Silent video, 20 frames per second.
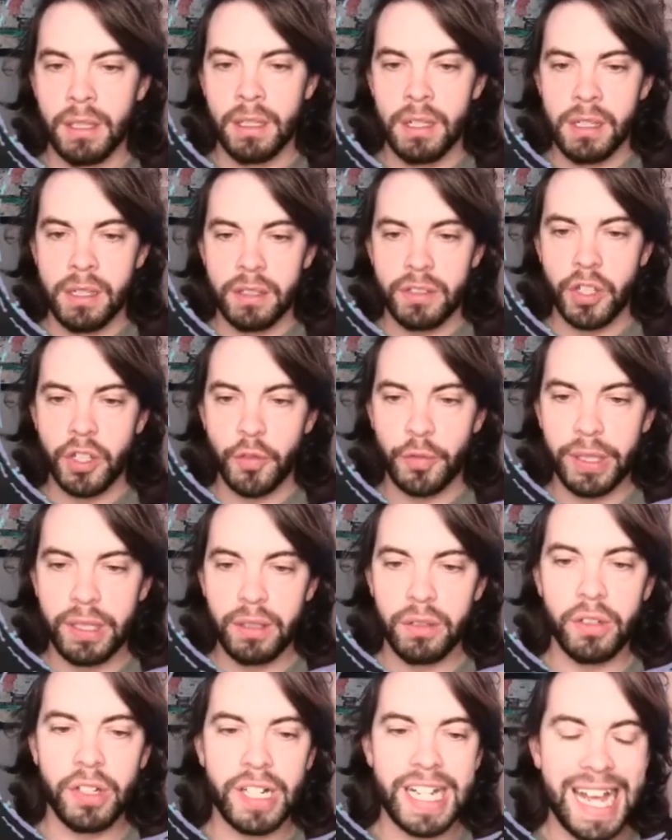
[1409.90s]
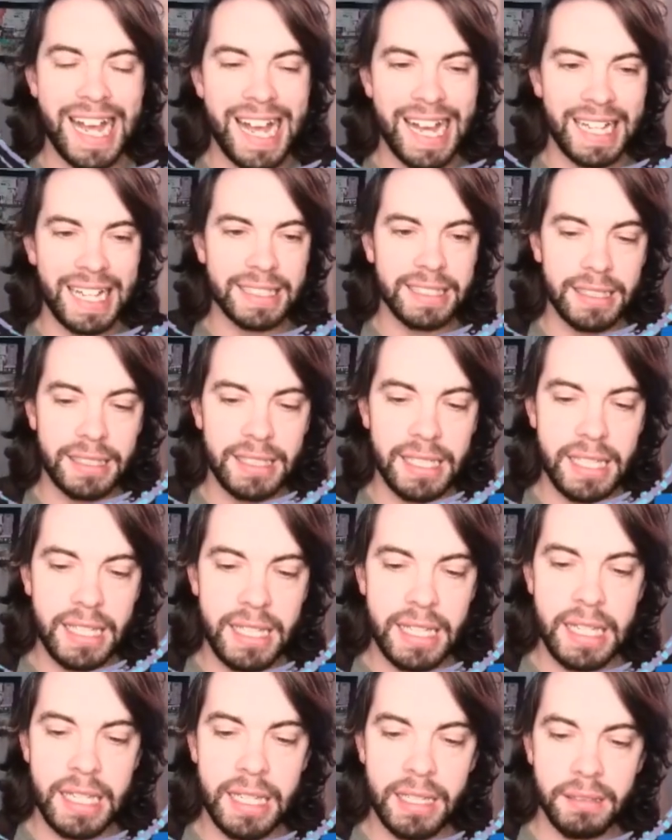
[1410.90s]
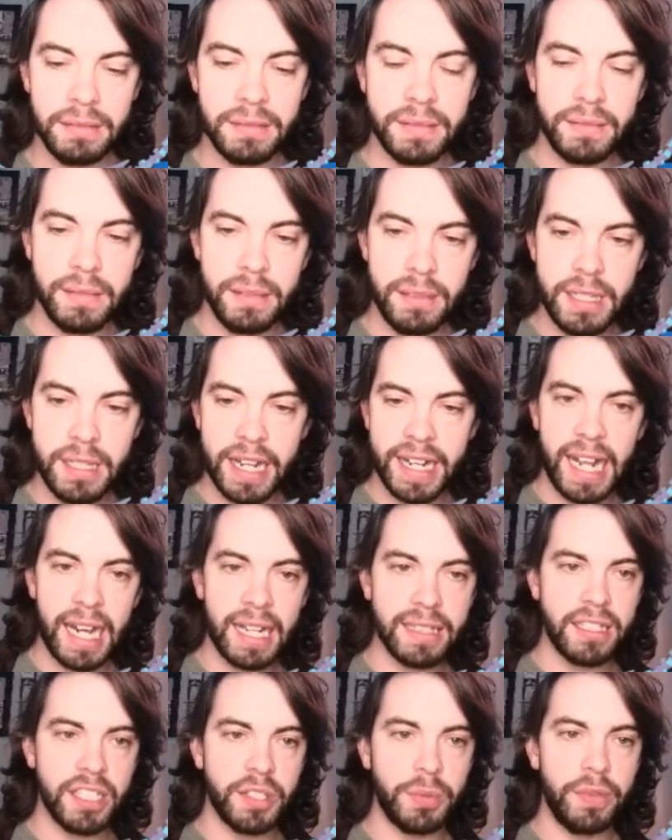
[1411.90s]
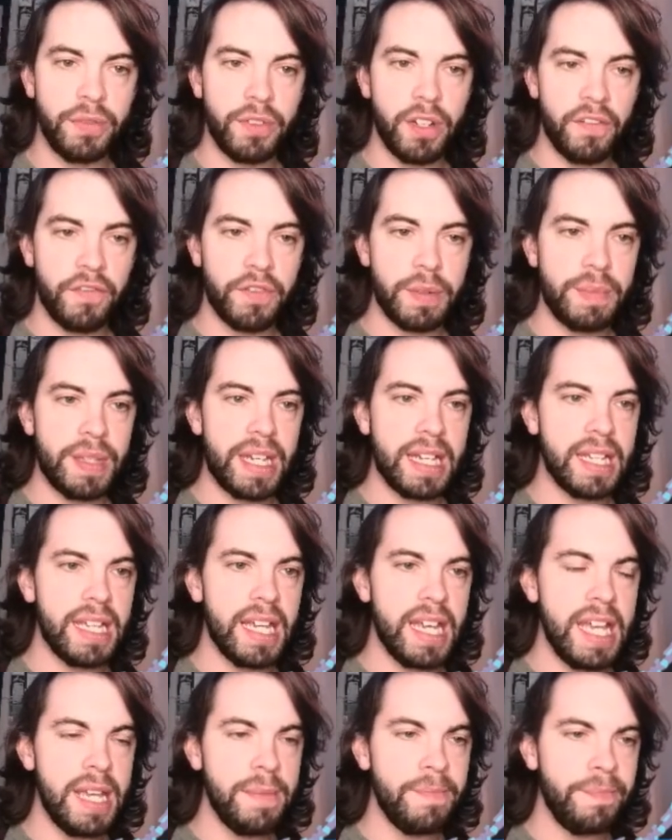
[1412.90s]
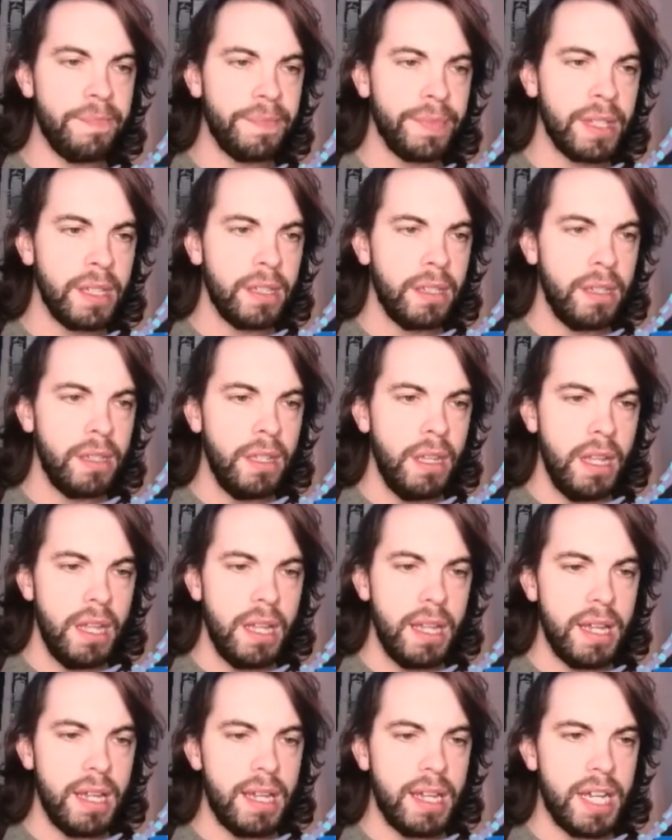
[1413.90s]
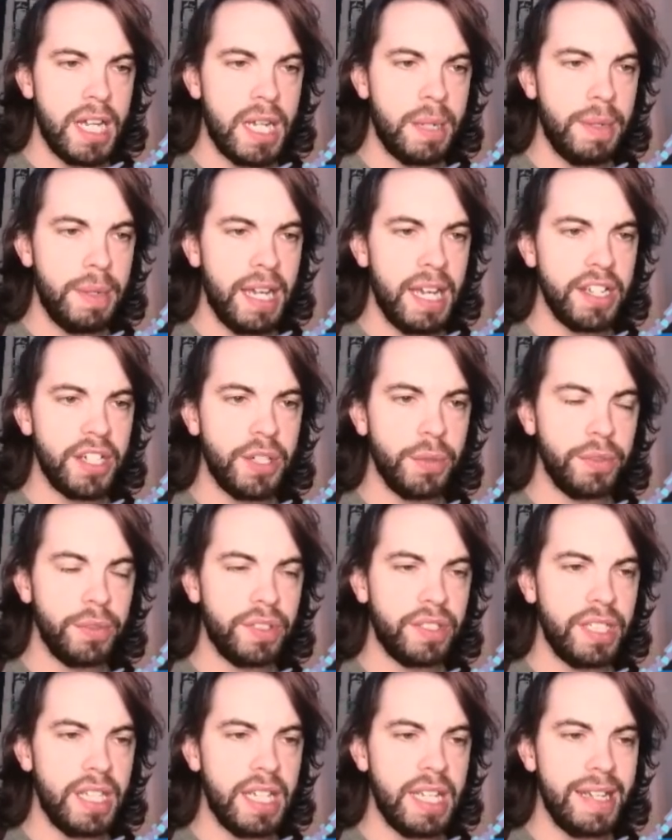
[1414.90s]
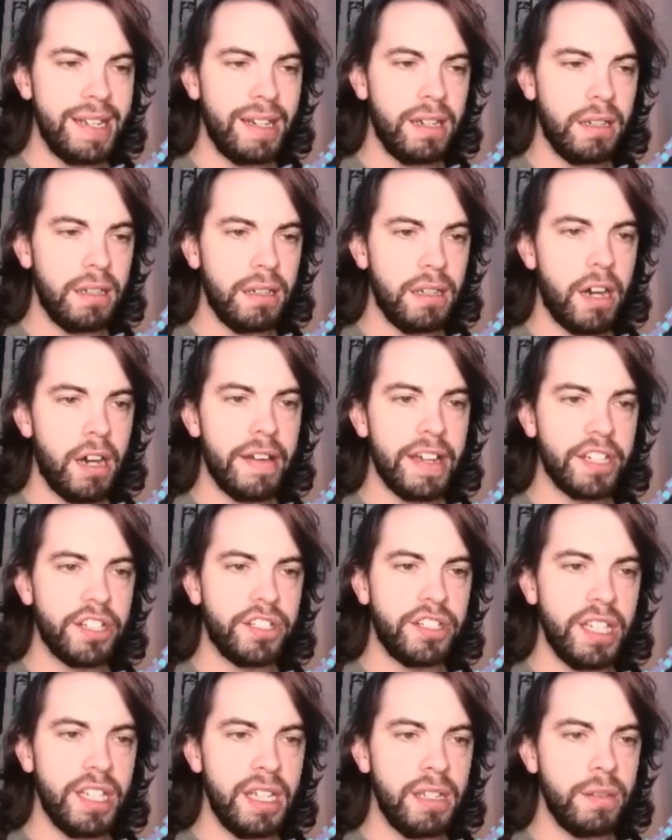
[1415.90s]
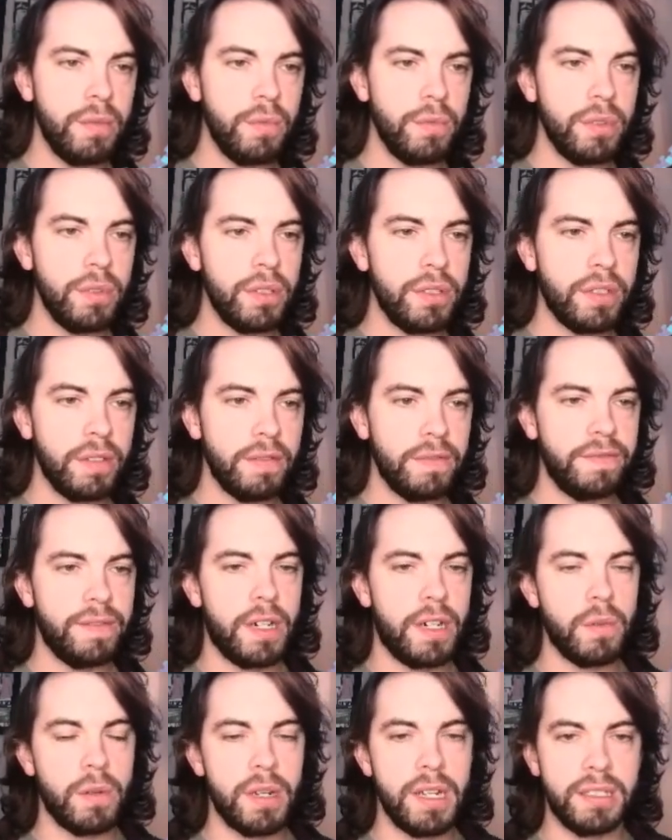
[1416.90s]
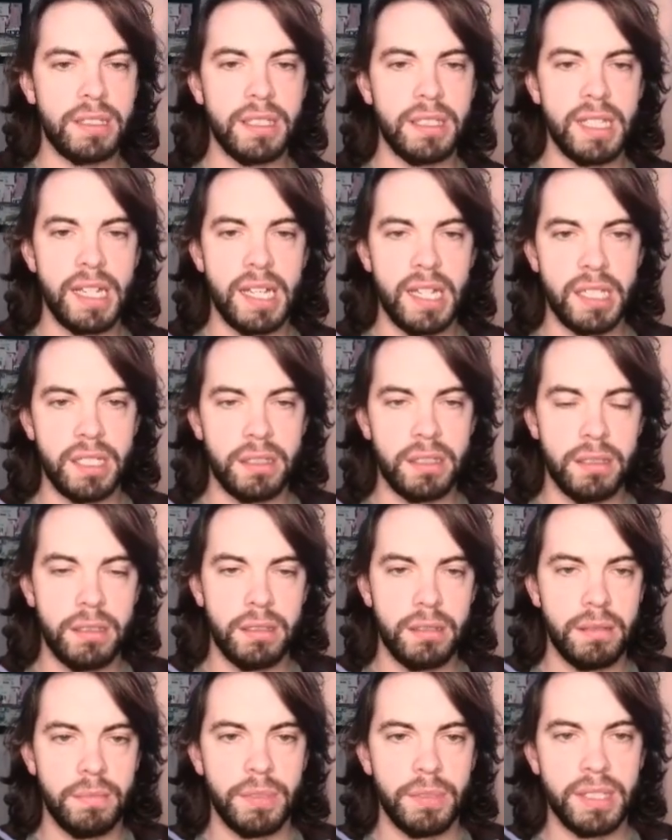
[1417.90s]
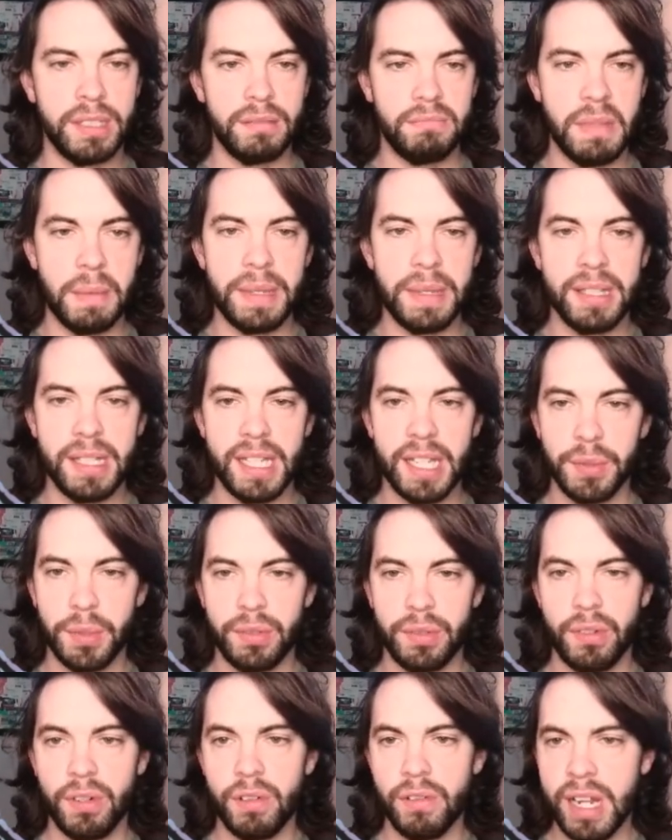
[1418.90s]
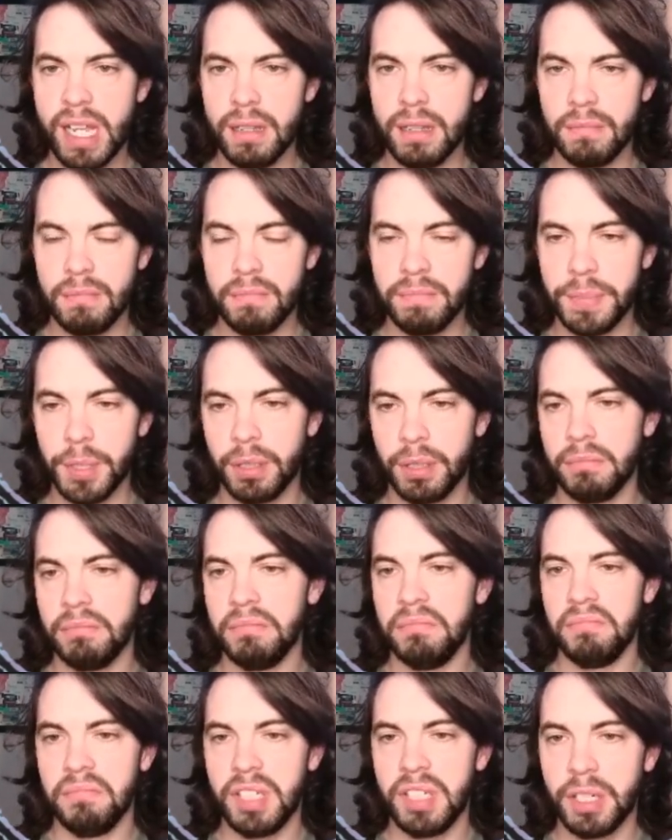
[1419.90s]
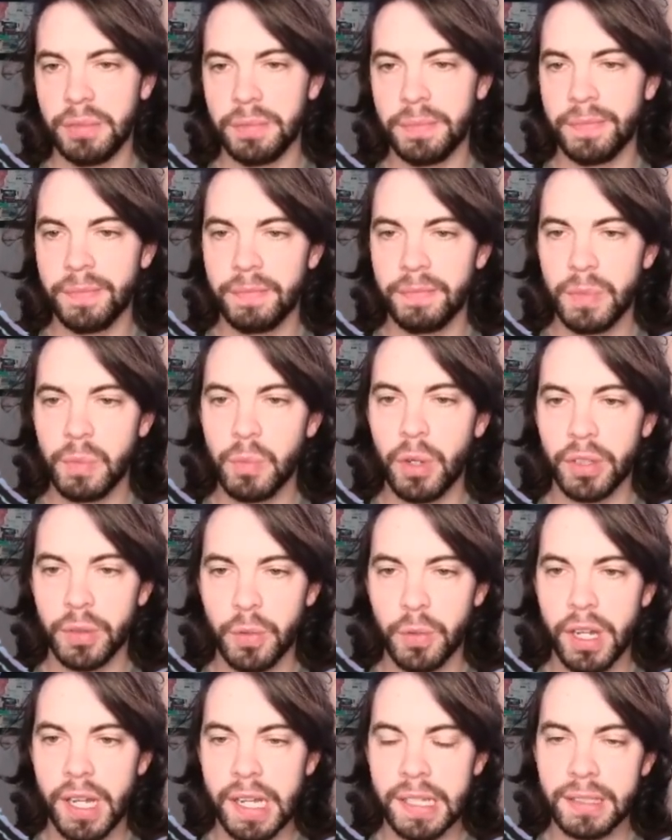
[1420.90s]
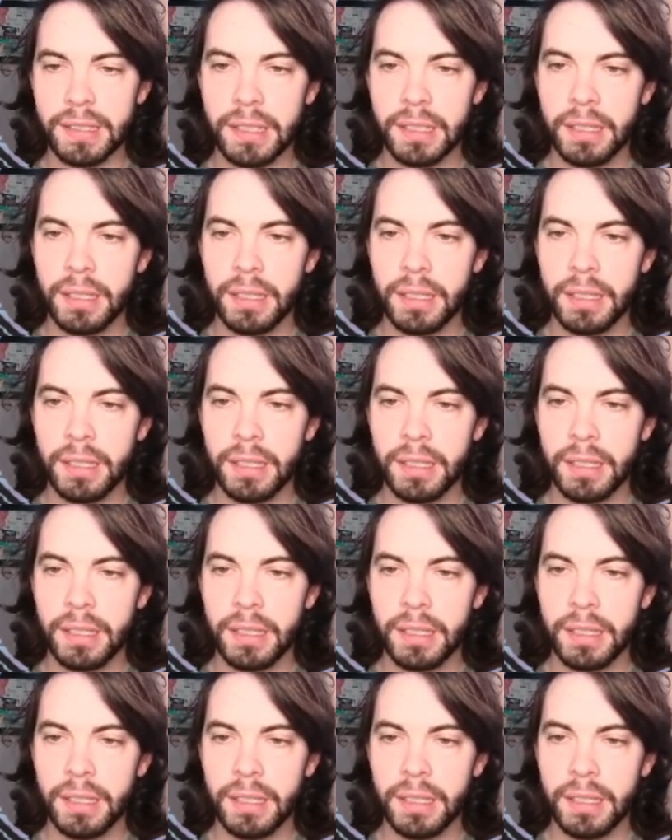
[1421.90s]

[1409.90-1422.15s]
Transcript: So if we look at the analysis we've got from that game, as you will see, our XG was far worse than theirs. But theirs wasn't great, but was worse.